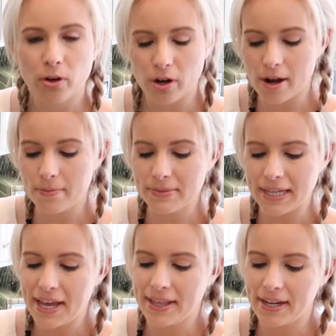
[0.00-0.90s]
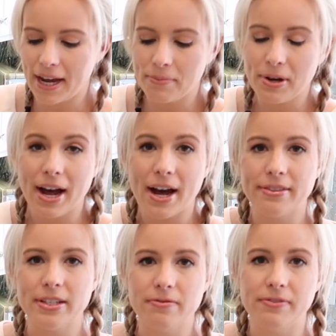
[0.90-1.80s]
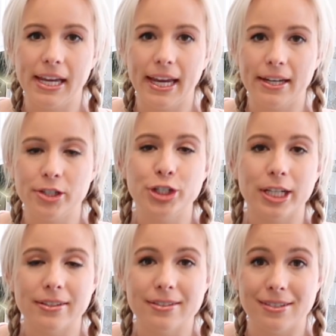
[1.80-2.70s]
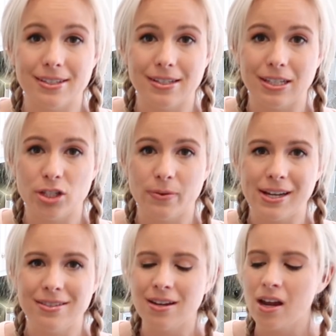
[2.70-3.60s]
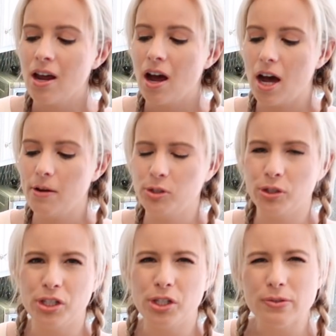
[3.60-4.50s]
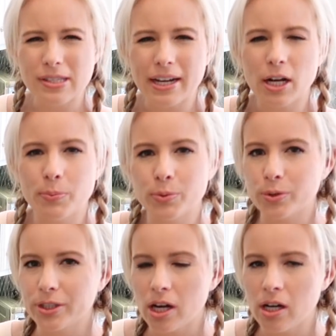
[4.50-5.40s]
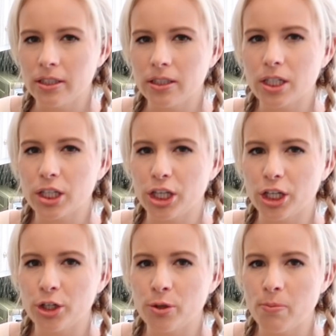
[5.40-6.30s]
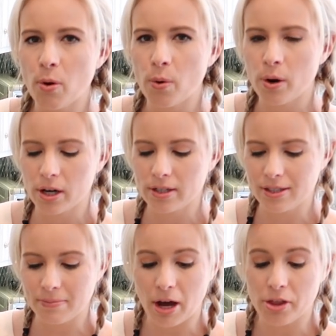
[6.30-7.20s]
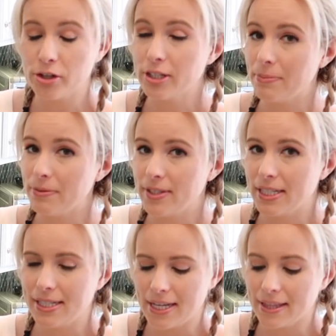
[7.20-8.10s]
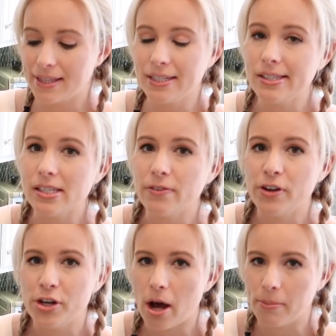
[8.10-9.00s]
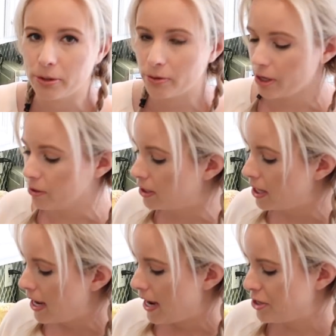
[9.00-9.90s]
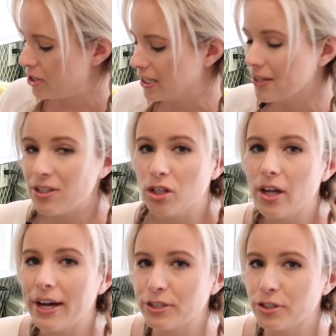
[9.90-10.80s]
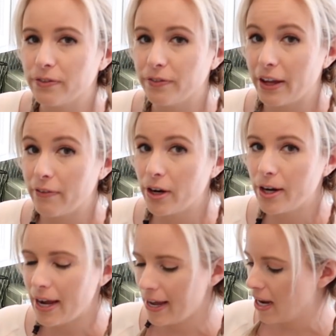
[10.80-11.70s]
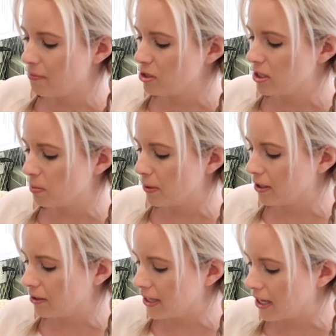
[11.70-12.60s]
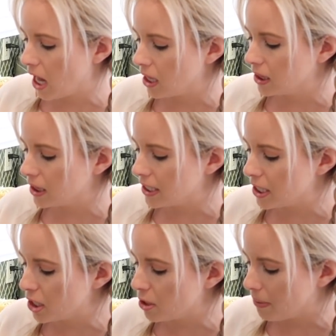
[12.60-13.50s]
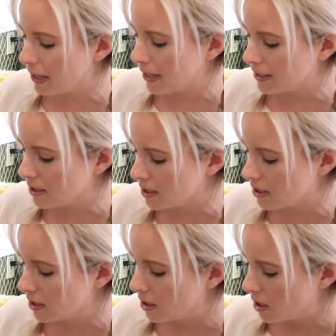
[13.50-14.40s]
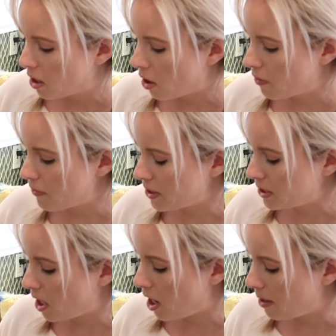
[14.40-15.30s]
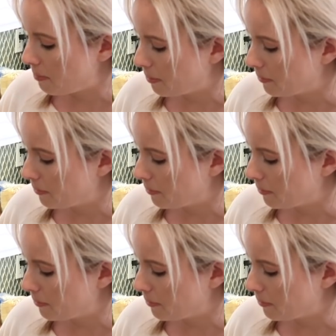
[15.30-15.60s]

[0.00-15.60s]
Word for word: crumbs, and then I'm gonna add this vegan chickenless seasoning to it. You can use like a bouillon cube or some other type of seasoning. This is phenomenal though. It just gives it a little extra flavor, and I'm just sprinkling a little bit over the top,